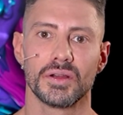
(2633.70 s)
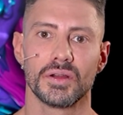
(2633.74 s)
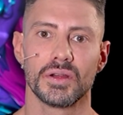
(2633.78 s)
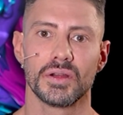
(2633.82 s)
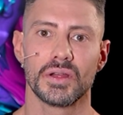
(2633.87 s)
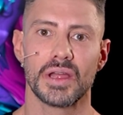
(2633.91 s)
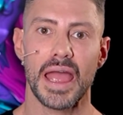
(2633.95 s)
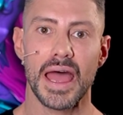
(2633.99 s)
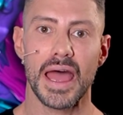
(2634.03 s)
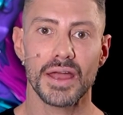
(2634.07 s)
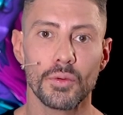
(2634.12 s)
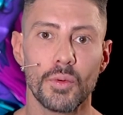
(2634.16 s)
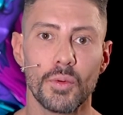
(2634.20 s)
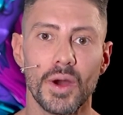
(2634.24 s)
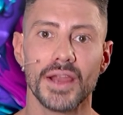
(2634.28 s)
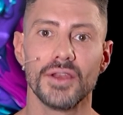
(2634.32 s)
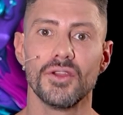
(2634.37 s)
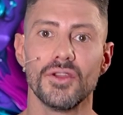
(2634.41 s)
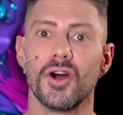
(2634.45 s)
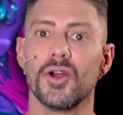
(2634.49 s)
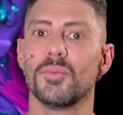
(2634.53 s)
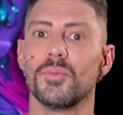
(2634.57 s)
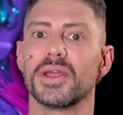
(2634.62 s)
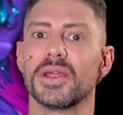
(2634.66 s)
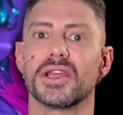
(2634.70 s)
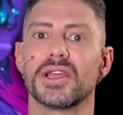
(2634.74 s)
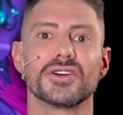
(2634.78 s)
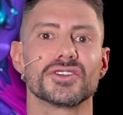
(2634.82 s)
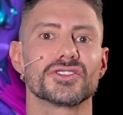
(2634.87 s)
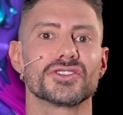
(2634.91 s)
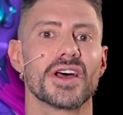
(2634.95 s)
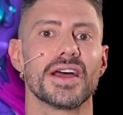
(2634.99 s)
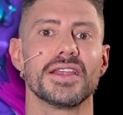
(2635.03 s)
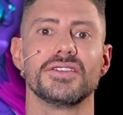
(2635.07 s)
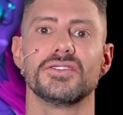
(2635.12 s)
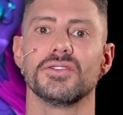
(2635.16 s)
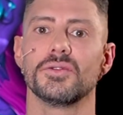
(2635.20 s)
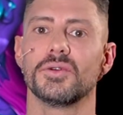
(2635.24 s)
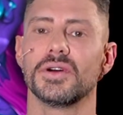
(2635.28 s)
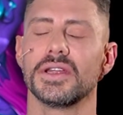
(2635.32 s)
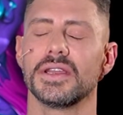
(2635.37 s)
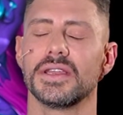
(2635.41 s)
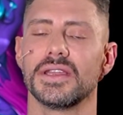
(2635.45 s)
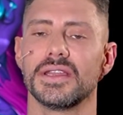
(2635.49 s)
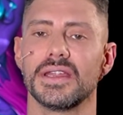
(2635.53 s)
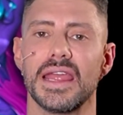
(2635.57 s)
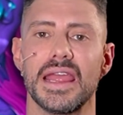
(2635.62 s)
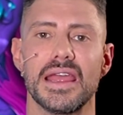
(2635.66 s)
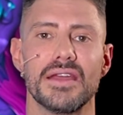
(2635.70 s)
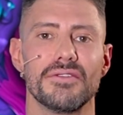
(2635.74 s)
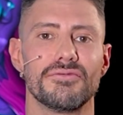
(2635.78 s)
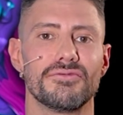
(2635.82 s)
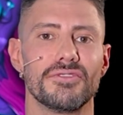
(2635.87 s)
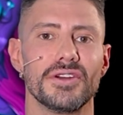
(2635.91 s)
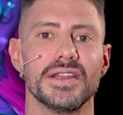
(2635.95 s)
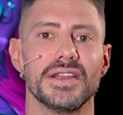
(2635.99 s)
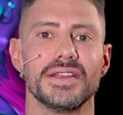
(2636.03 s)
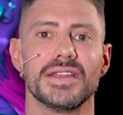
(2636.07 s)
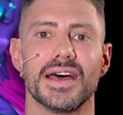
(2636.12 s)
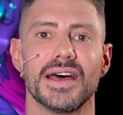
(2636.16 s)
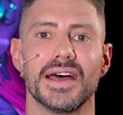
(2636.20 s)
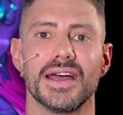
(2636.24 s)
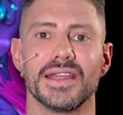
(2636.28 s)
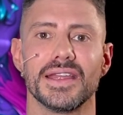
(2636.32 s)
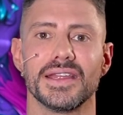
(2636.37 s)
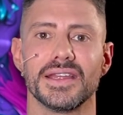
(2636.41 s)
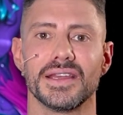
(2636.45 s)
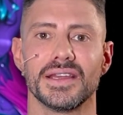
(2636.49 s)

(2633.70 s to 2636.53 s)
How do I know? Because I do it every day.